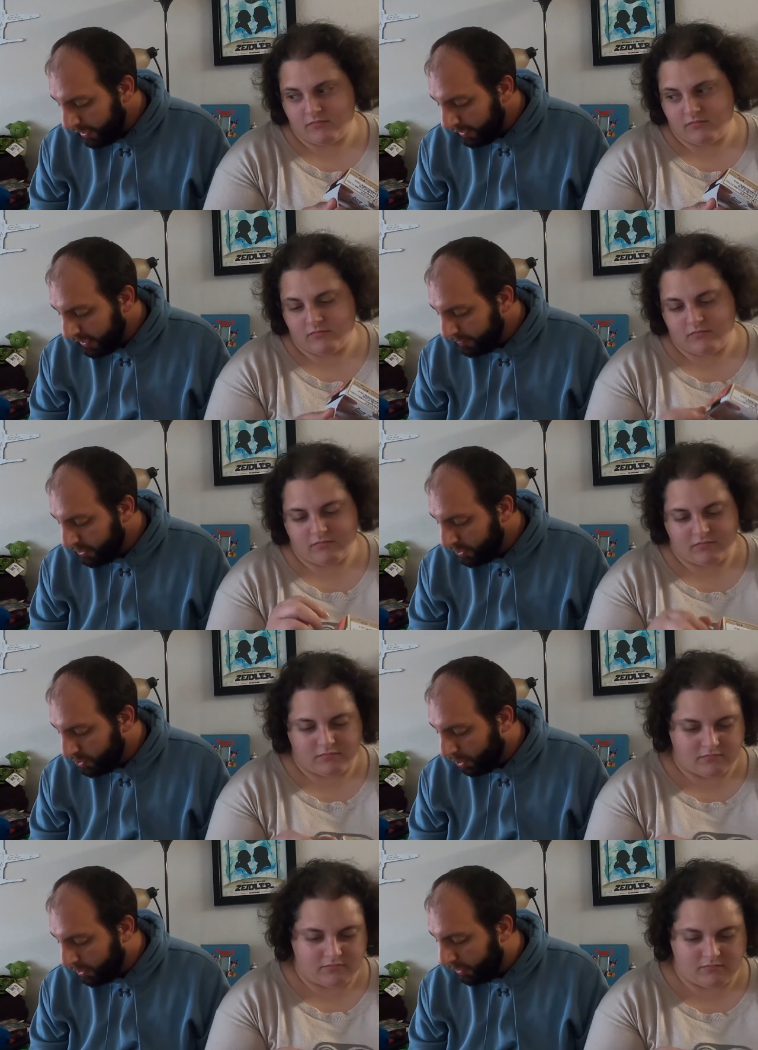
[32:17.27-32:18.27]
Speaker 1: It gives
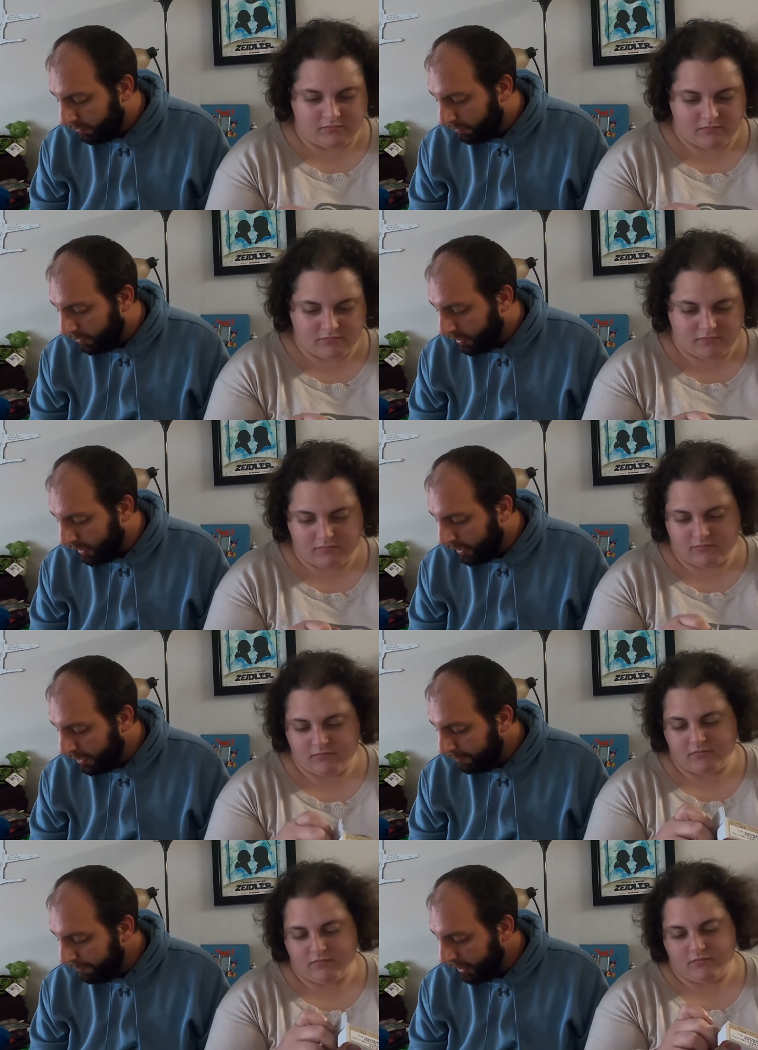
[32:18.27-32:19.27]
the chocolate
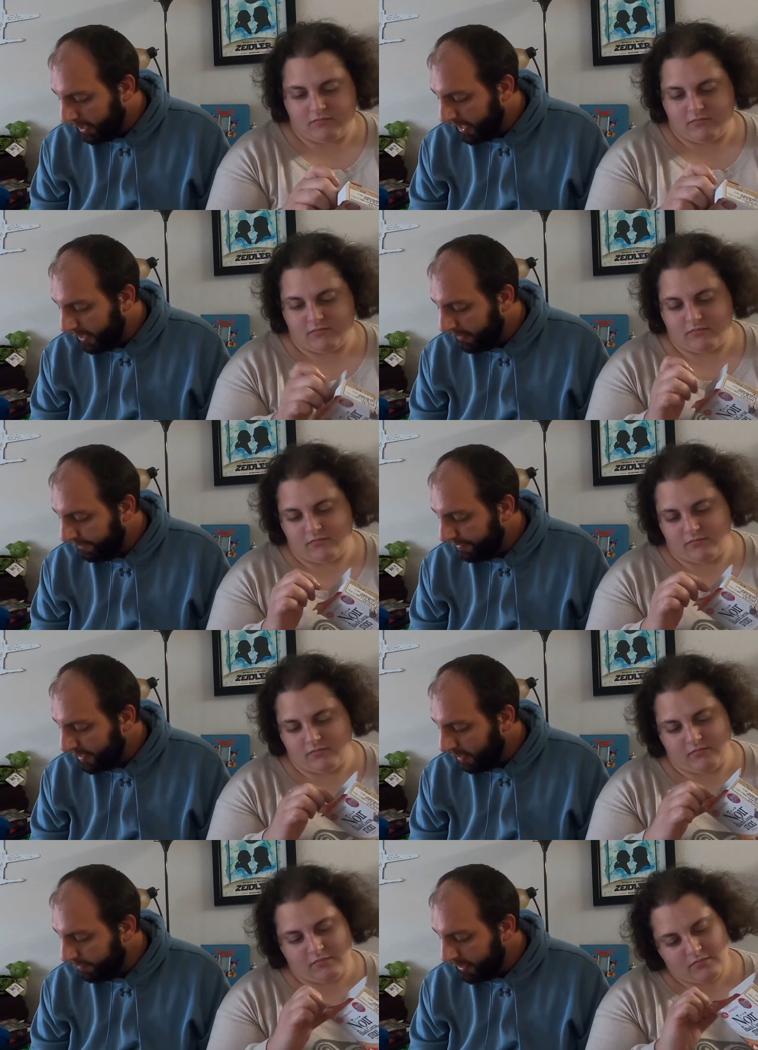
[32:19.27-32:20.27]
uh, filling
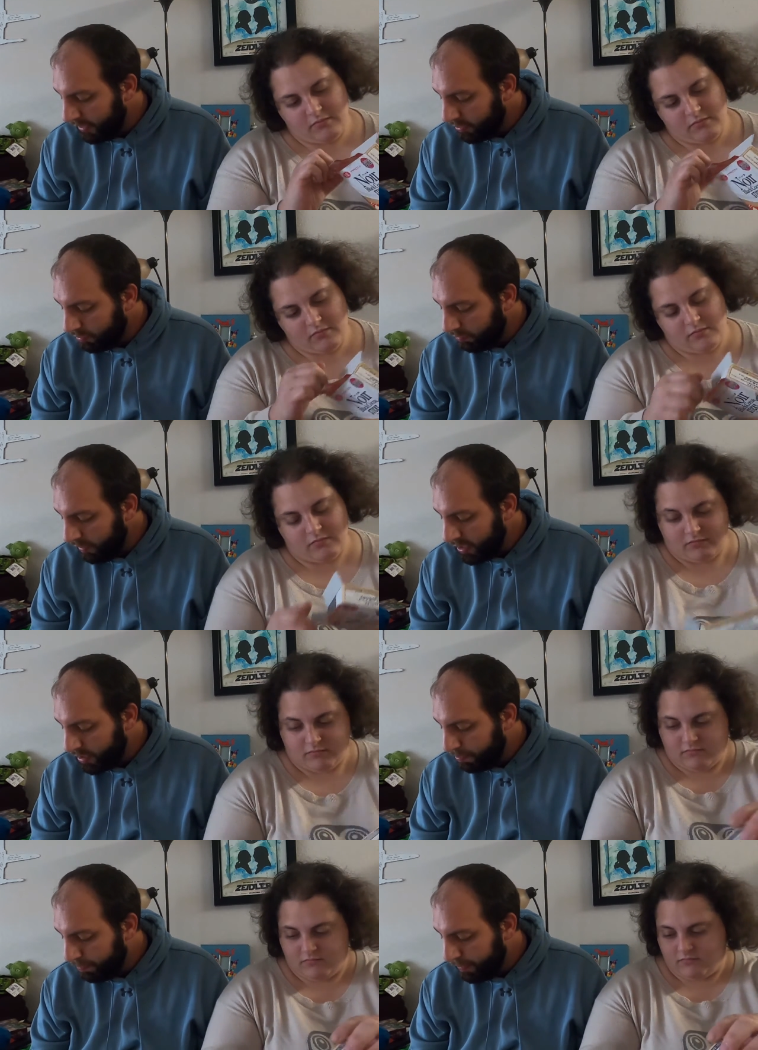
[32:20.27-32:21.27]
of these
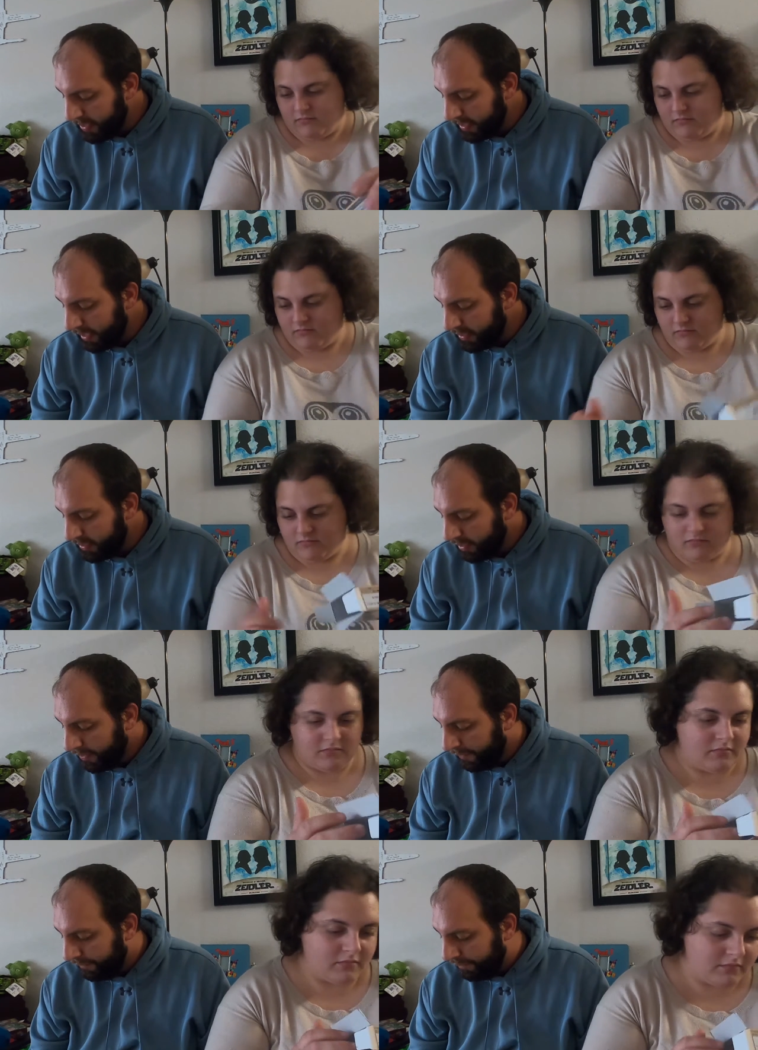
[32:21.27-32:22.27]
rich biscuits
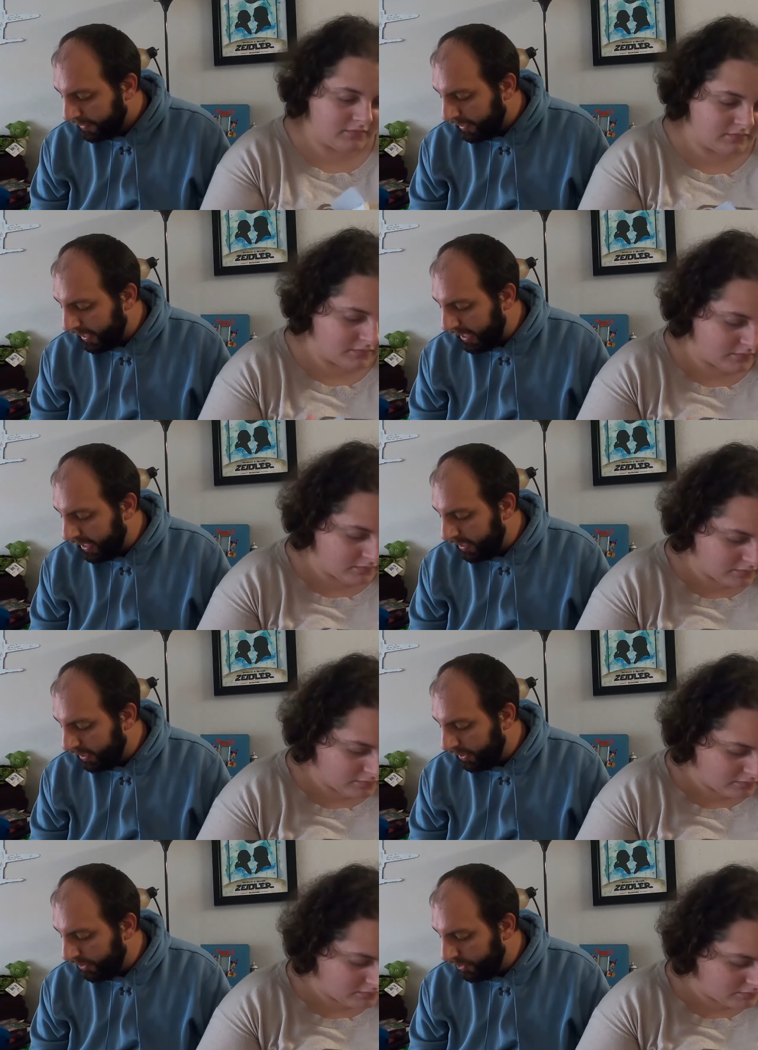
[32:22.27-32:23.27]

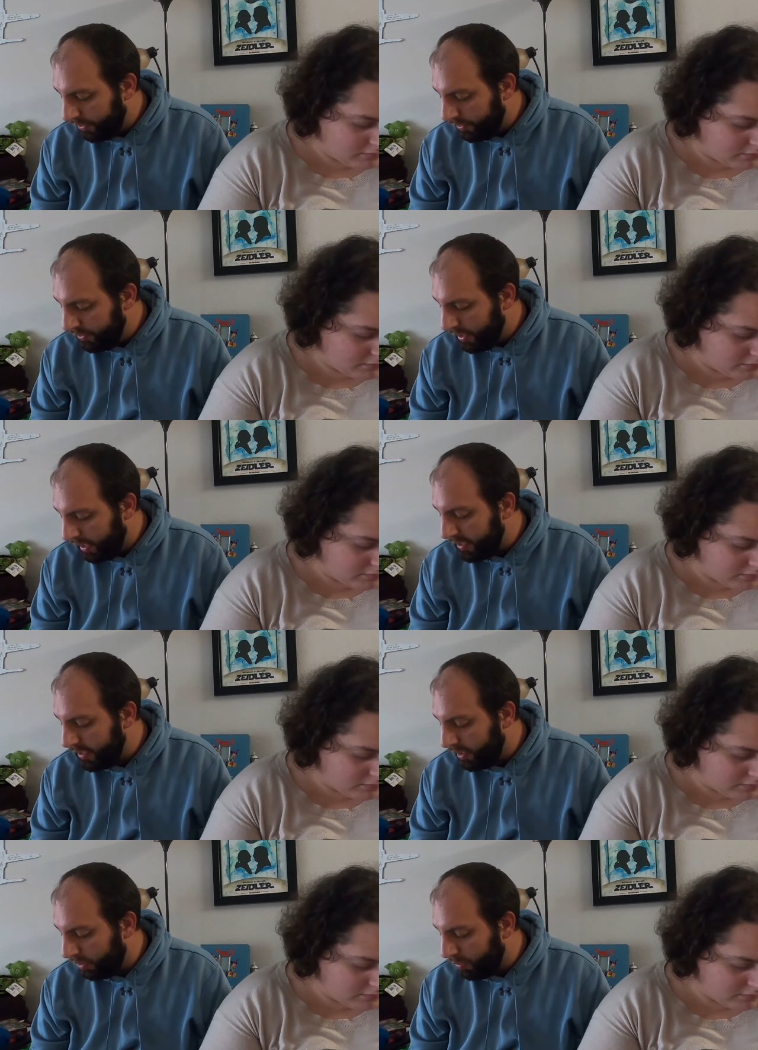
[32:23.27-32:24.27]
a
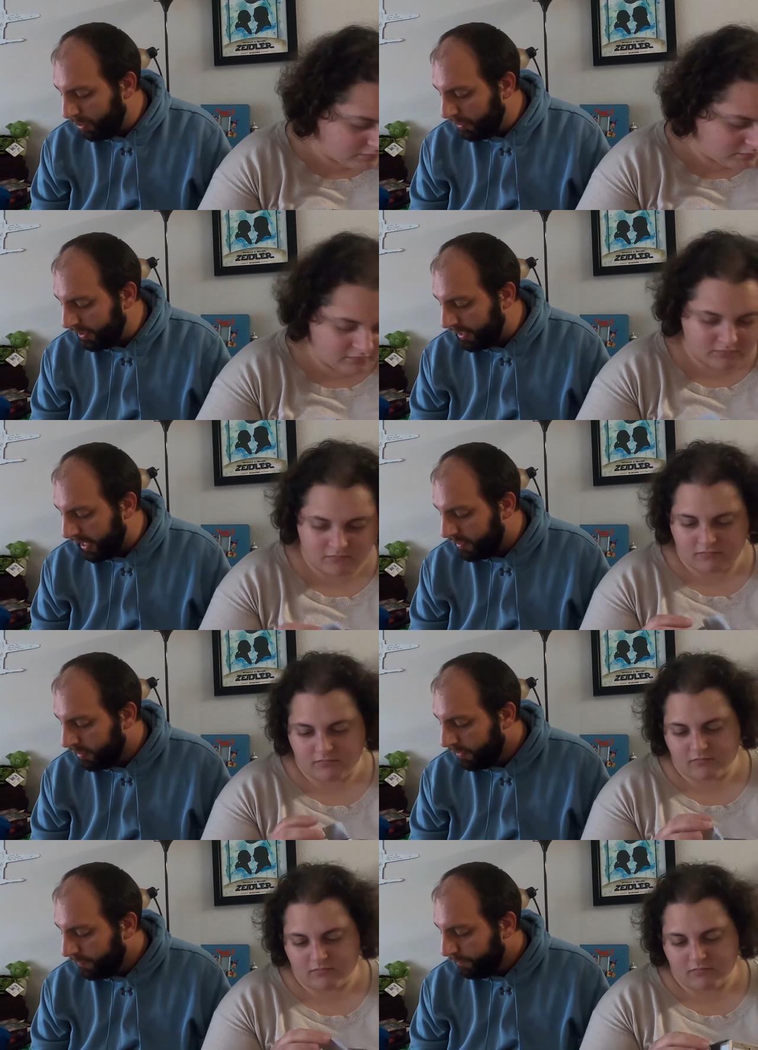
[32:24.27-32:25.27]
nutty aroma
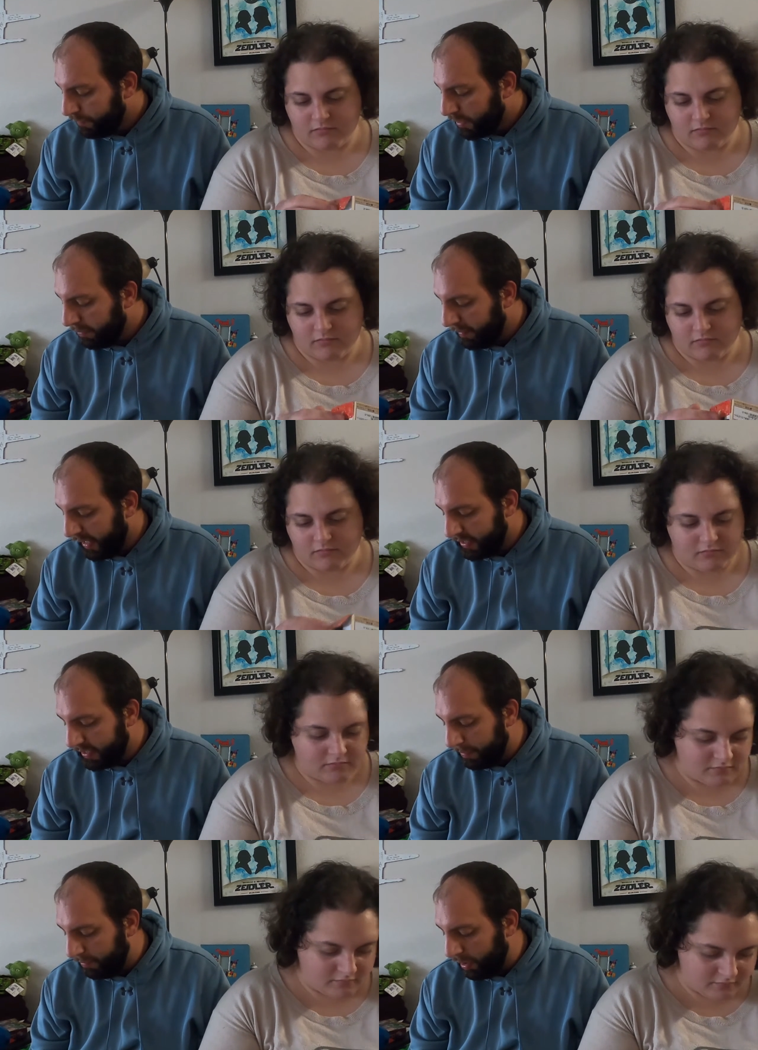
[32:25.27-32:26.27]
that
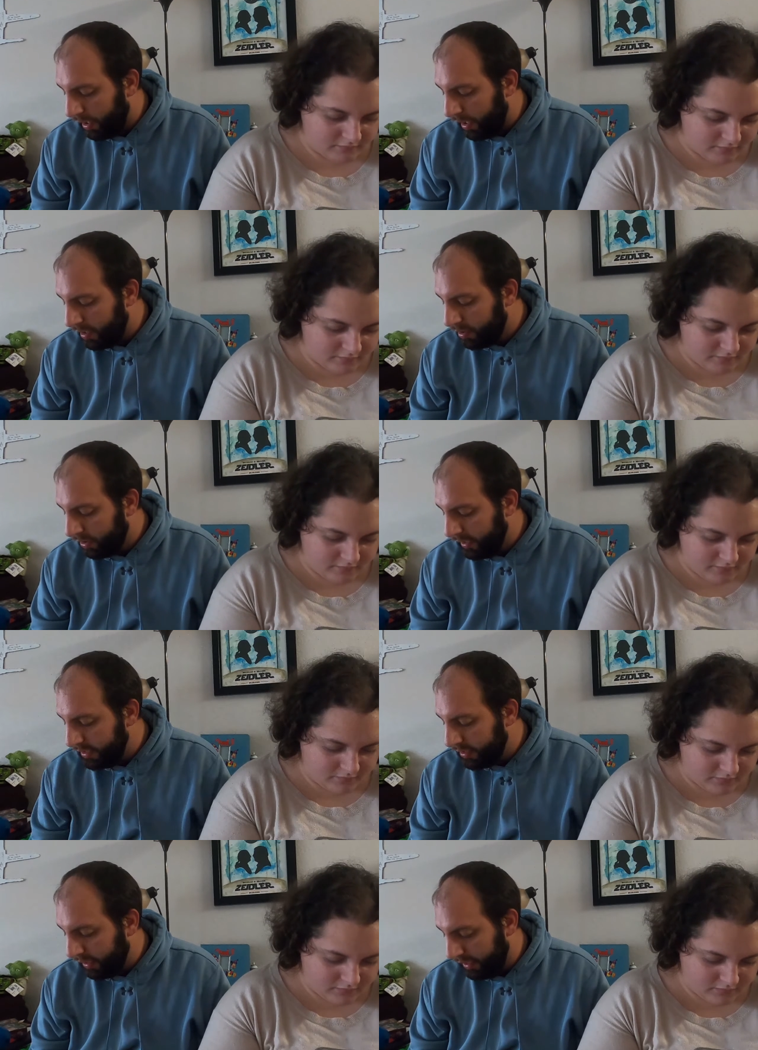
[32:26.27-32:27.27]
makes them
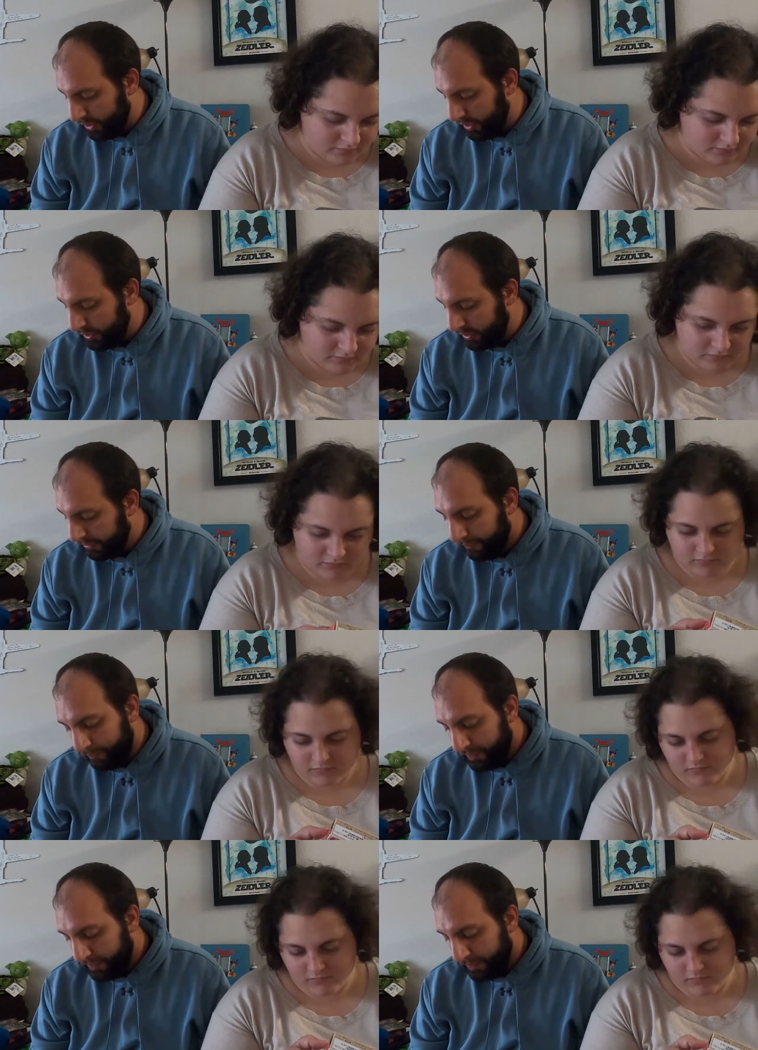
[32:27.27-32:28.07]
utterly delicious.